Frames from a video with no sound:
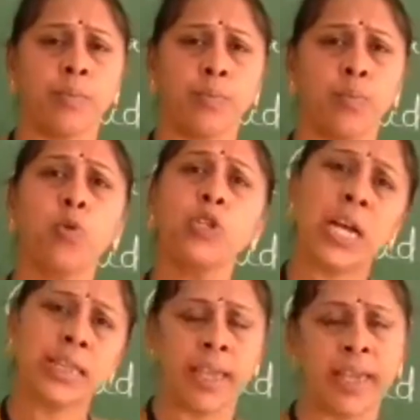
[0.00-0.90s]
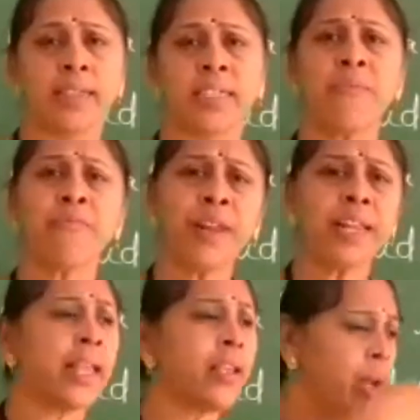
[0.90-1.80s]
puja things,
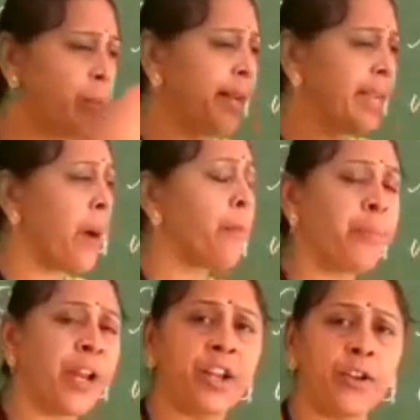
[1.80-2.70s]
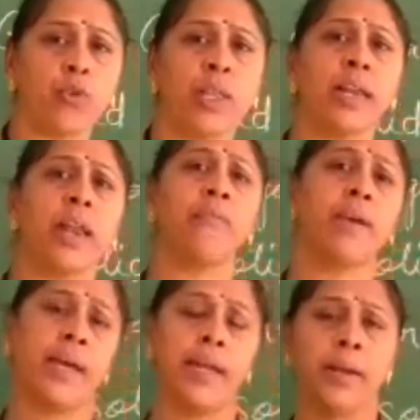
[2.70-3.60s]
everything will be dumped into the river.